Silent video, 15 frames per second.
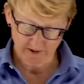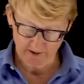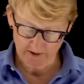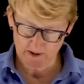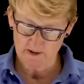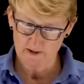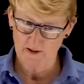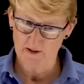on the
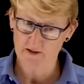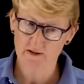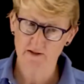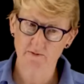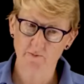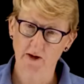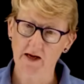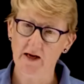disc, and this
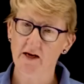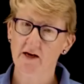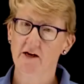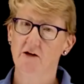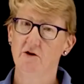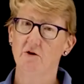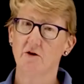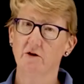is way
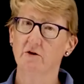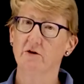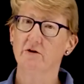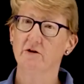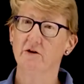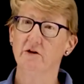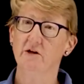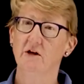you can
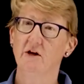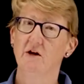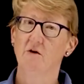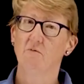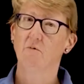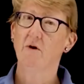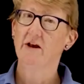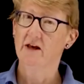learn
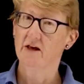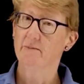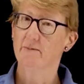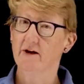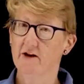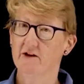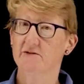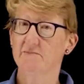what
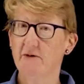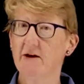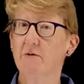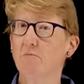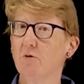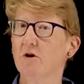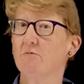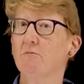antibiotics might
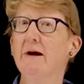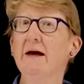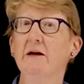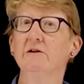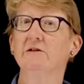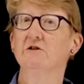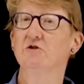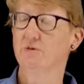work
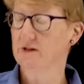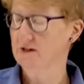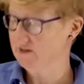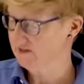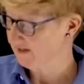well to treat the